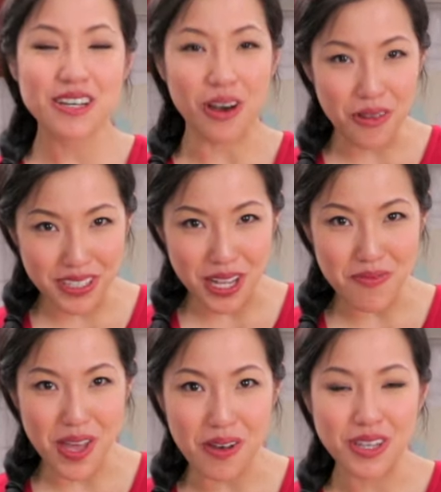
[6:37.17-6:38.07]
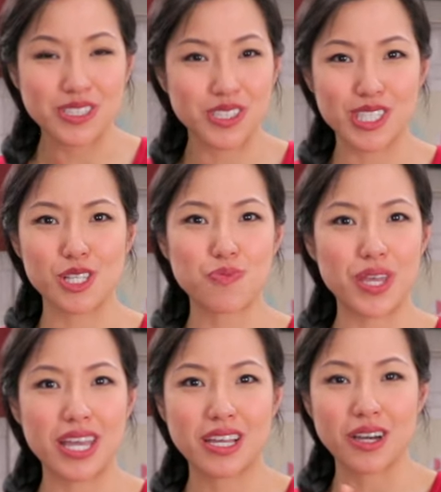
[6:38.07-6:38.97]
Coconut milk should just
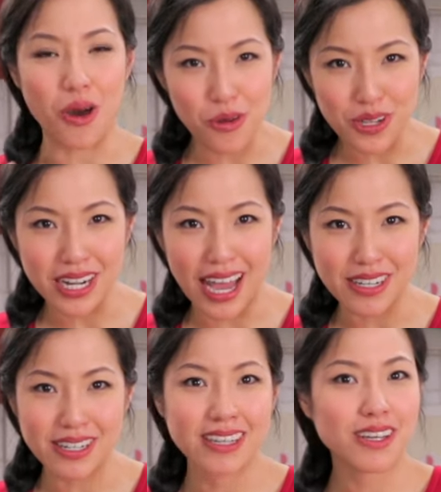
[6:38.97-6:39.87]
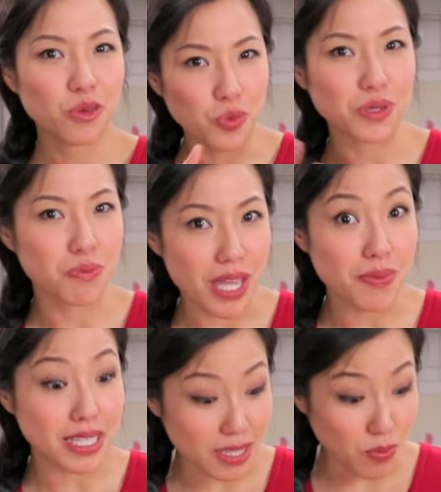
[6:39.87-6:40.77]
be coconut with
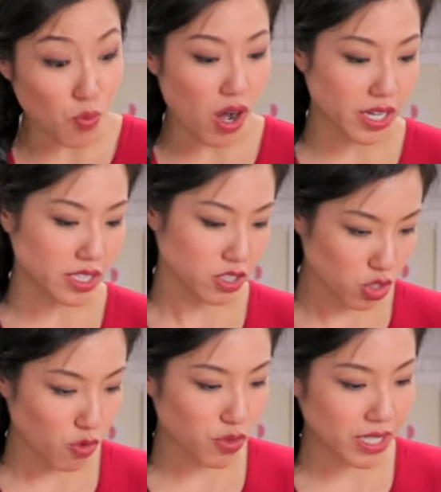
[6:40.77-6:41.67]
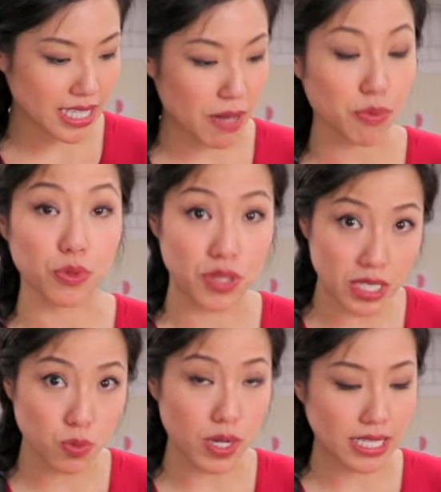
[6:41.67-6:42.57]
maybe some water. So for example,
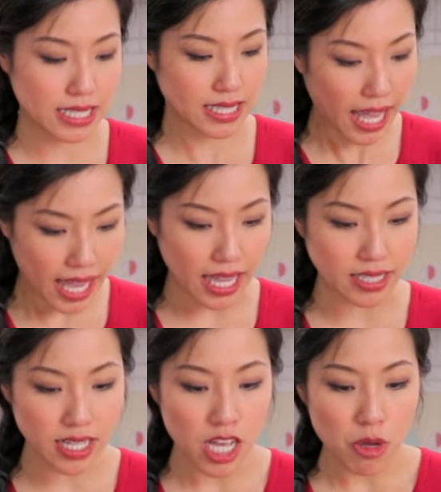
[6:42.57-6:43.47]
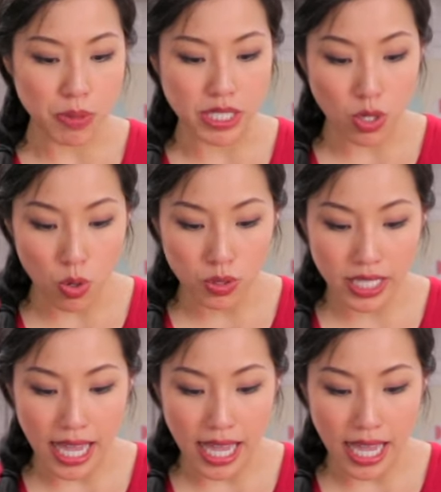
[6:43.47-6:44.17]
this one is canned, but it only